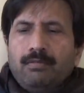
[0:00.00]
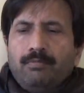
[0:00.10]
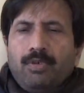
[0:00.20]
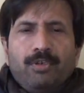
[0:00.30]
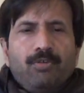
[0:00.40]

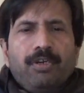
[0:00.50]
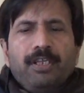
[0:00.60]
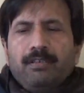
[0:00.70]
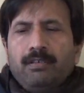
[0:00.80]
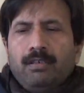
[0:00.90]
particular
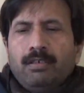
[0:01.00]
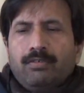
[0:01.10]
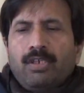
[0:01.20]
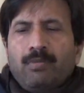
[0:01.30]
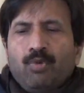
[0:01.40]
uh,
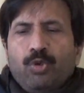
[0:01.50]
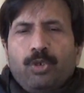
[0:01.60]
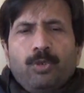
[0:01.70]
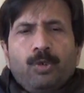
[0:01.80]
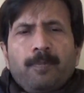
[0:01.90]
time only
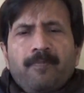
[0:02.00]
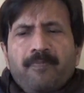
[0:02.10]
you know